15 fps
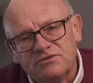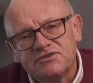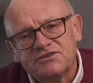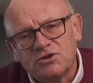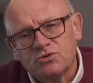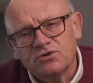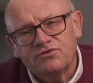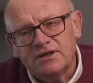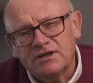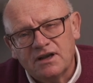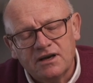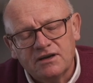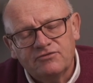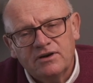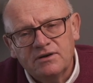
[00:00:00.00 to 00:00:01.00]
photography
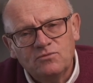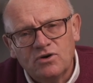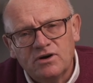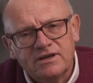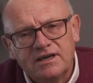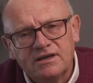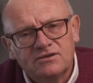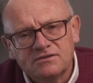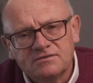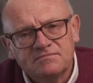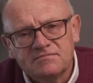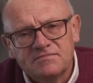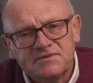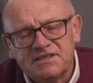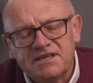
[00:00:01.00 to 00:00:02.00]
life, I'm working
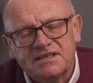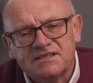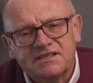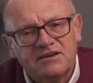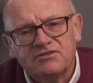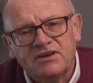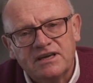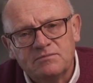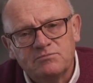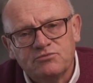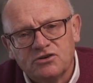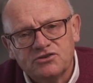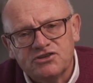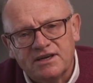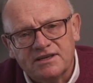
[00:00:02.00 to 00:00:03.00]
on six, seven, eight
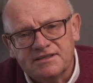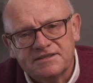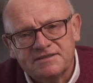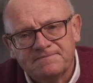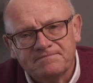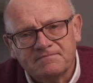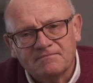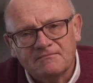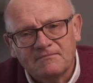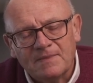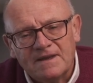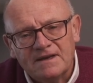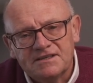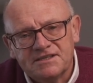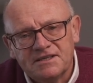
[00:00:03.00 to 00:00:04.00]
projects.
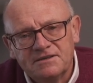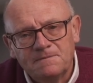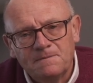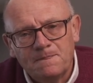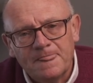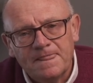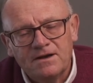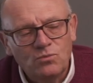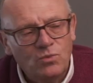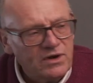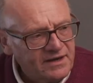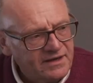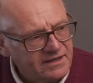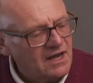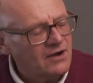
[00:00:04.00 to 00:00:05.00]
So when
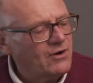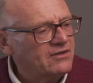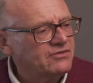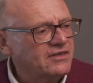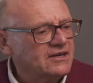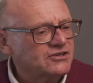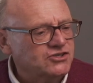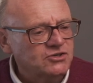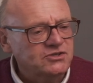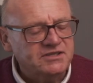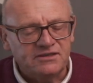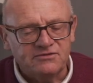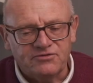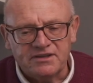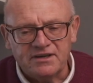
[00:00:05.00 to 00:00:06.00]
I go out there
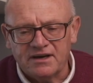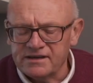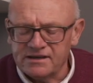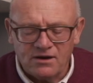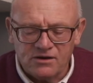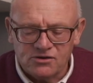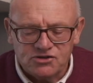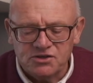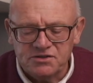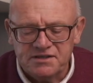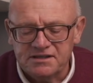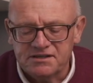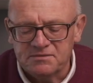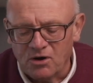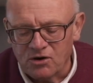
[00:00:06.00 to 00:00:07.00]
shooting for the, I go out
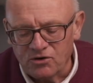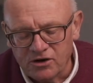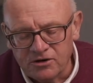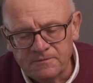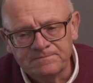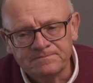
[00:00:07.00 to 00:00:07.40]
shooting tomorrow.